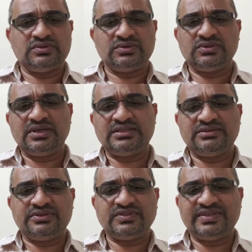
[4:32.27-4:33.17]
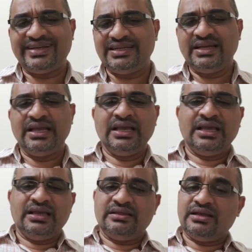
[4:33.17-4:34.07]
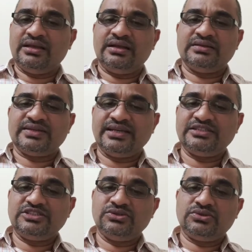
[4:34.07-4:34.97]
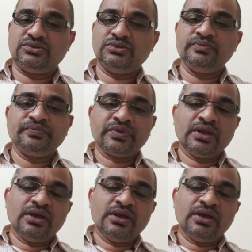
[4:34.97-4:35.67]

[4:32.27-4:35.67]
So that's the first sign. Then signs due to